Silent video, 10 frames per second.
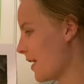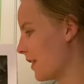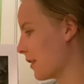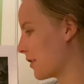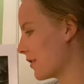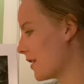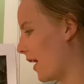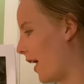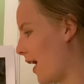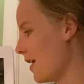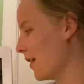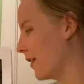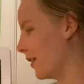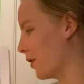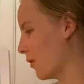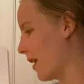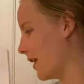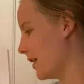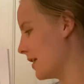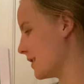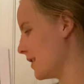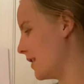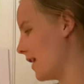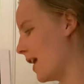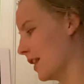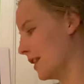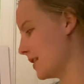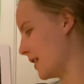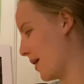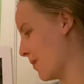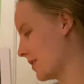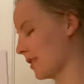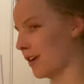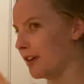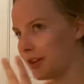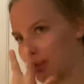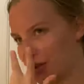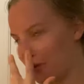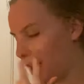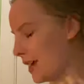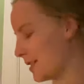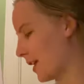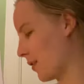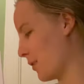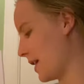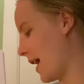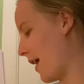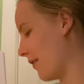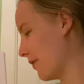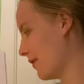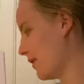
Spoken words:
The third eye on an iguana is not the same as their other two eyes like we have.